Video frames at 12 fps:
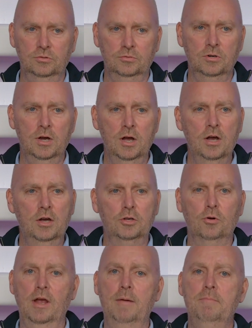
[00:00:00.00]
to
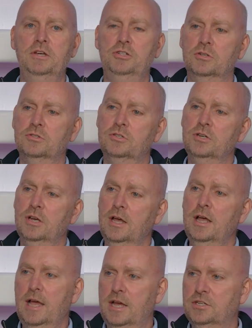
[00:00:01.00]
your ambitions
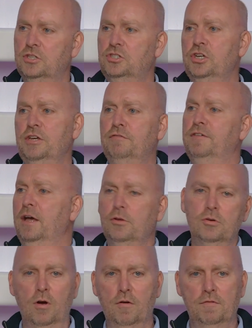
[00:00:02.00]
as a chief
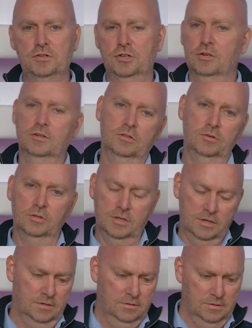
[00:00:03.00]
value officer and all
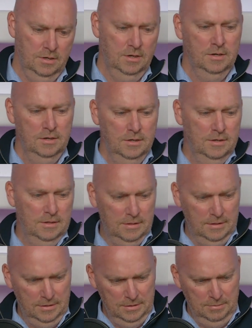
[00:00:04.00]
the
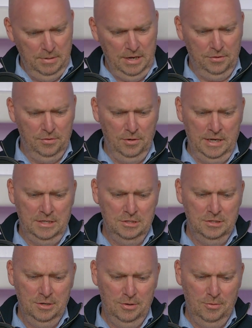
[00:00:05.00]
big
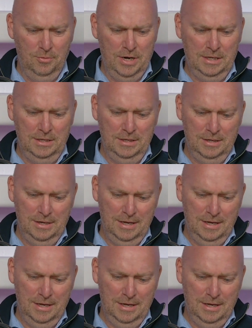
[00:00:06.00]
things when